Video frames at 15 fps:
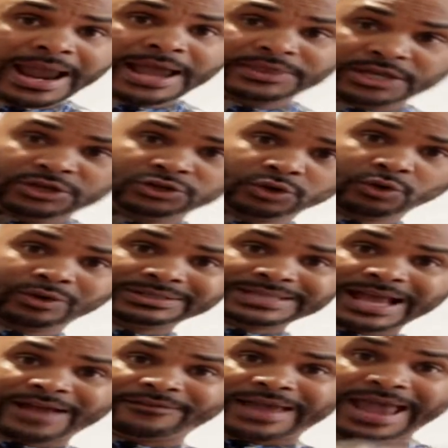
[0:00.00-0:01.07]
and then you're going
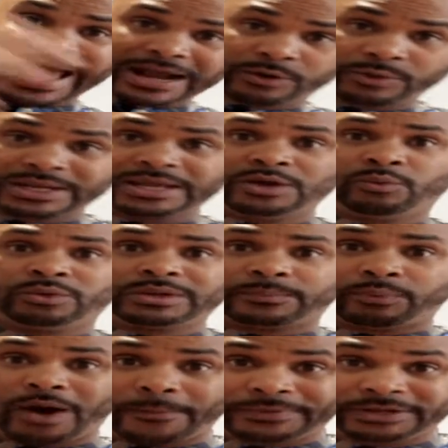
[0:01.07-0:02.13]
to have equity when the
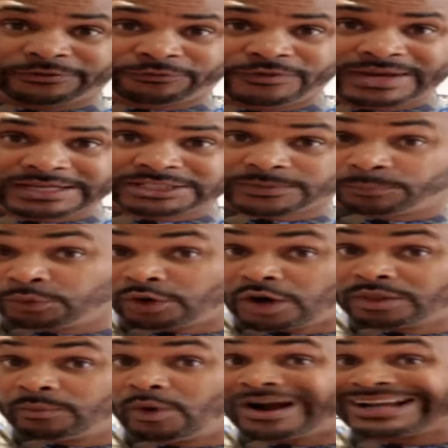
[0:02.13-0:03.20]
property is finished to put
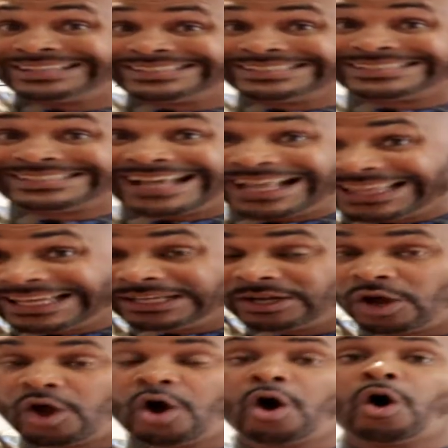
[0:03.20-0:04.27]
on the market to sell
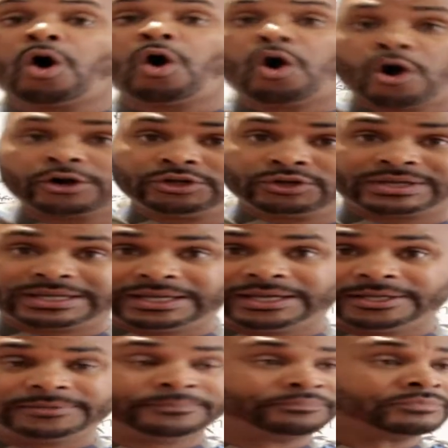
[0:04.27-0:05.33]
it, or you
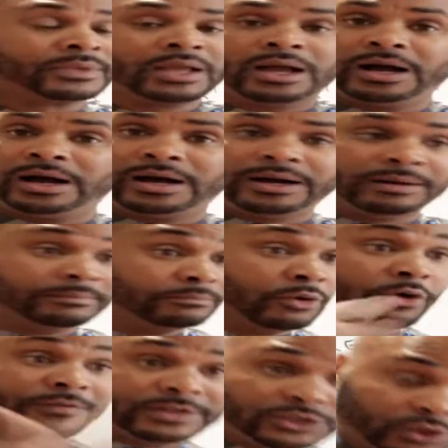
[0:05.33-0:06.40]
can
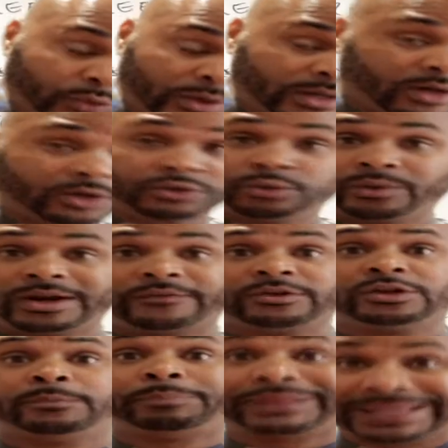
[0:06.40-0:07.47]
move into it or do whatever
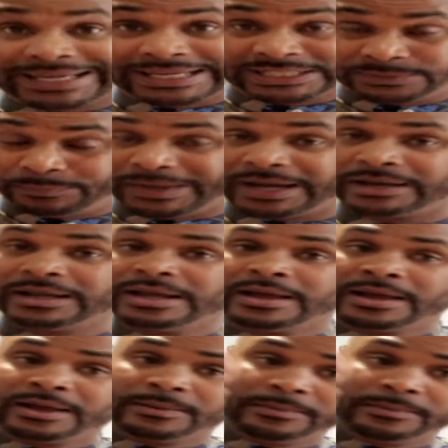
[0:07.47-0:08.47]
you please. But